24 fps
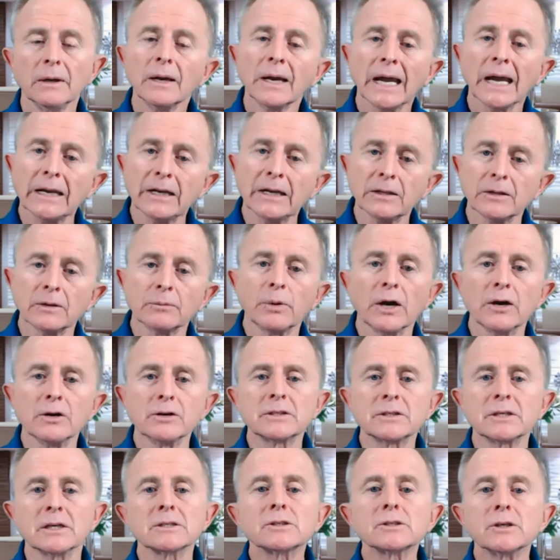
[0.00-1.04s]
and in the
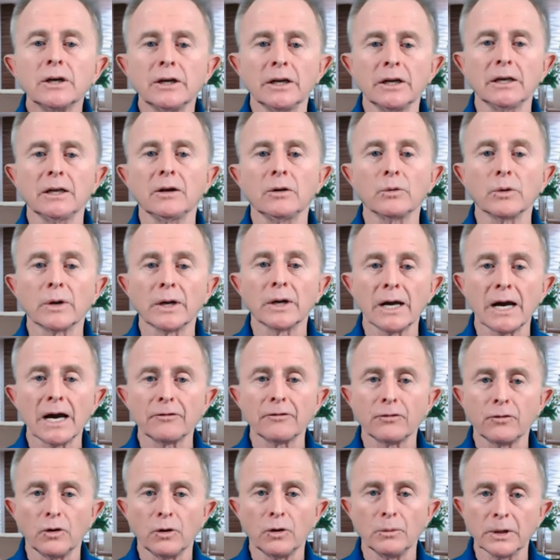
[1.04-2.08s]
process, turning it into an art
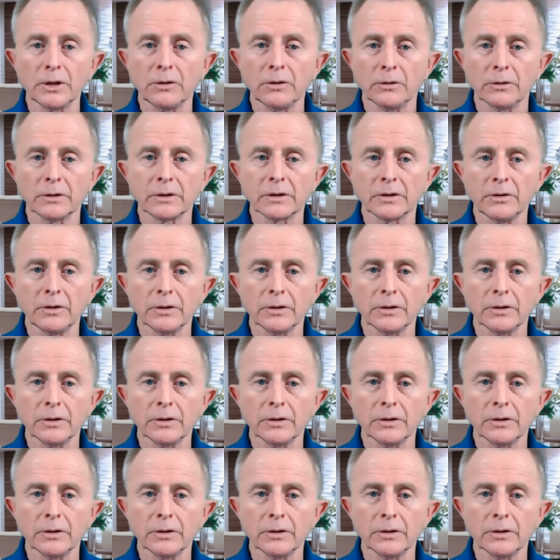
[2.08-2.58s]
form that you can